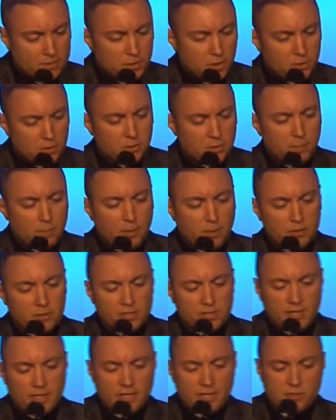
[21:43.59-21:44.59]
Turn to the
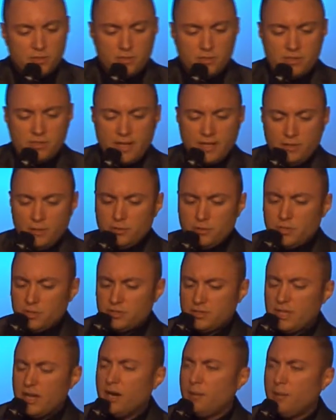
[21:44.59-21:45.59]
person next to you and say, They're
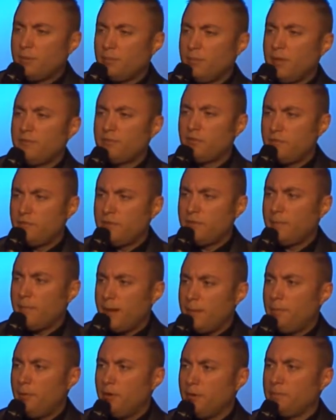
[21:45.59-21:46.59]
just helping me fulfill
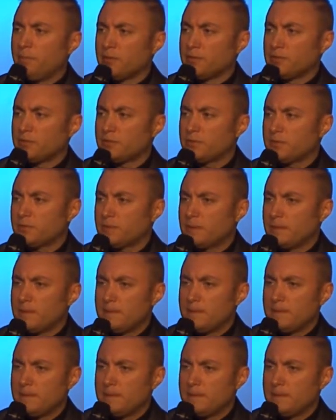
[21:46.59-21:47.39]
my purpose.